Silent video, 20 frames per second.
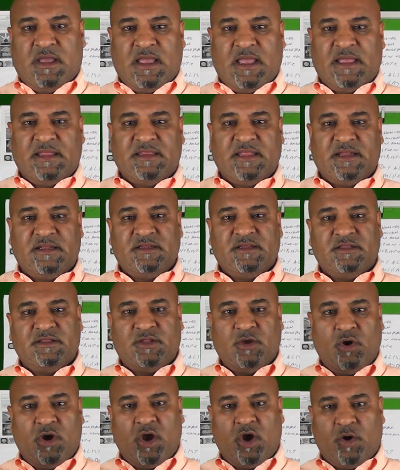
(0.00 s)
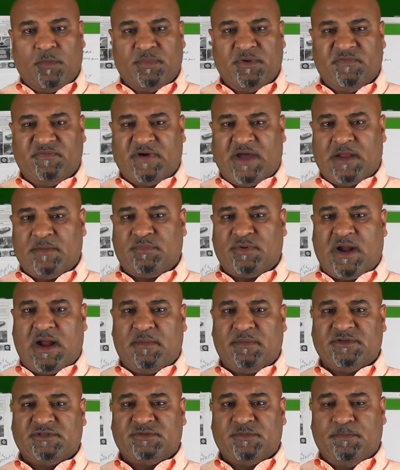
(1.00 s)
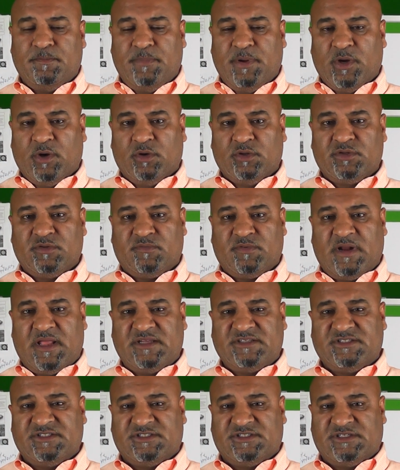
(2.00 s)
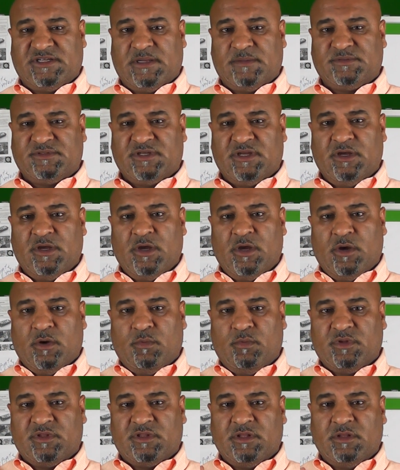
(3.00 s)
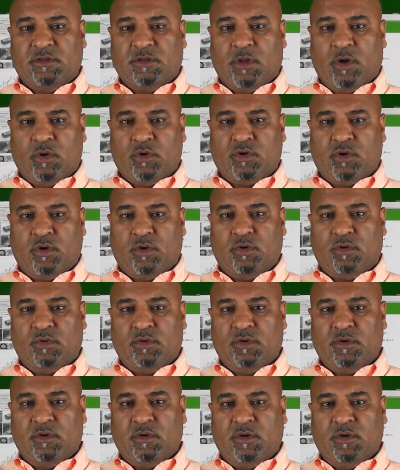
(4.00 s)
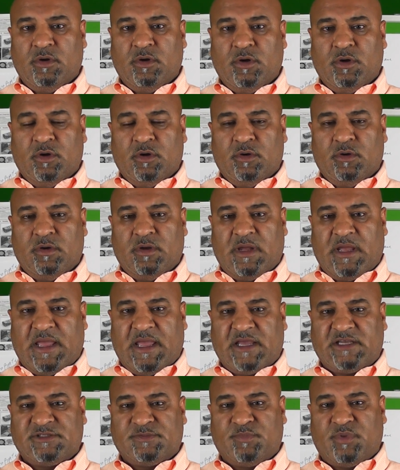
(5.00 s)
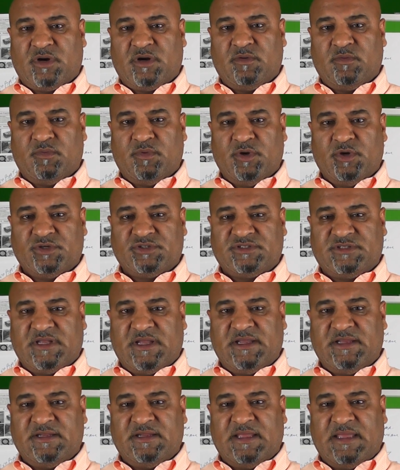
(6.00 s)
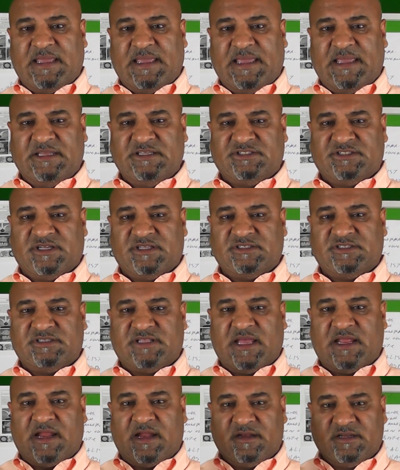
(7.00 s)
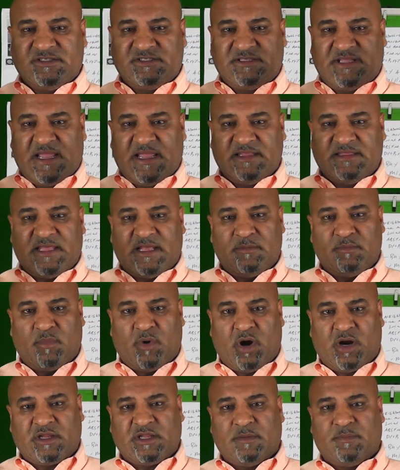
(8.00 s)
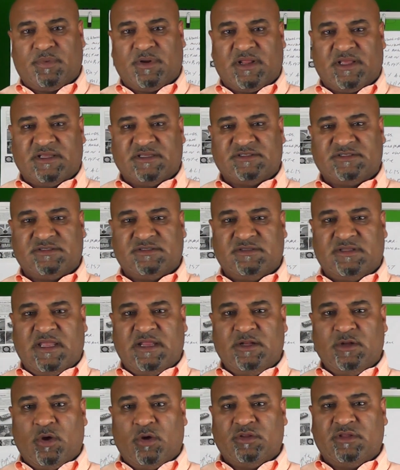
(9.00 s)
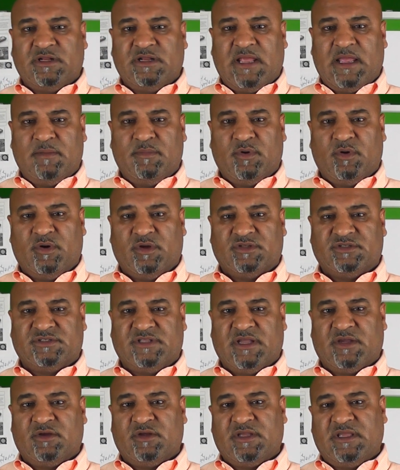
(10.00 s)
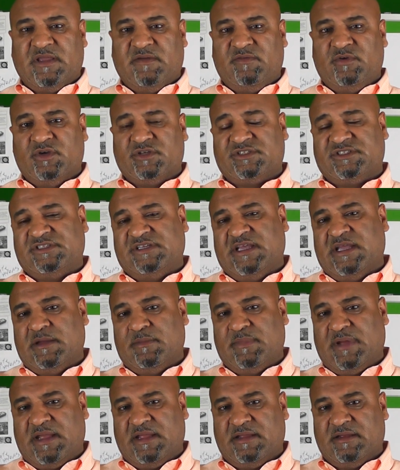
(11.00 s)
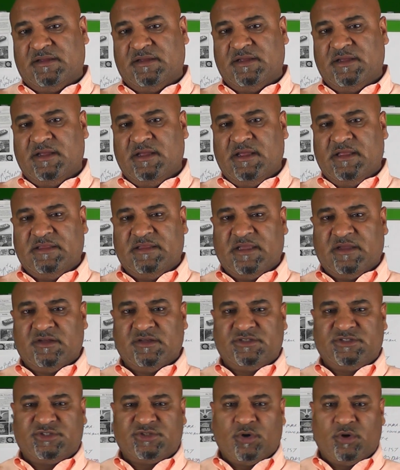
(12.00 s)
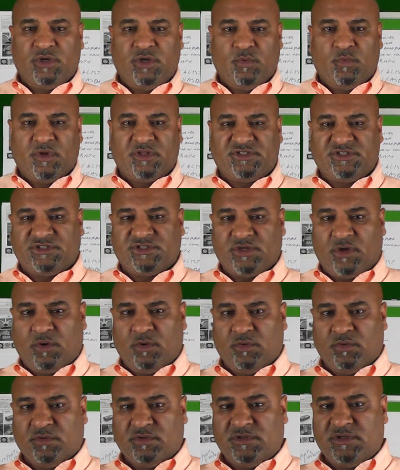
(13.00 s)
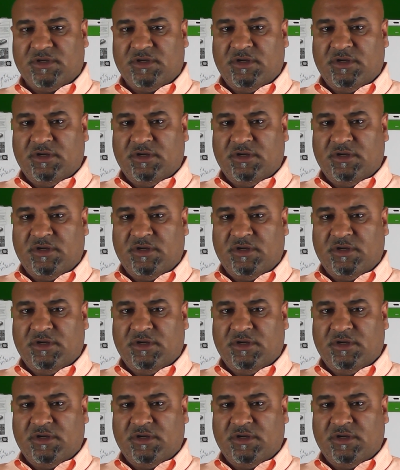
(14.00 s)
and then they'll help you find properties. Build relationships with local expert real estate agents that understand that marketplace. They know the neighborhoods. They could give you a CMA. They could show you what's sold.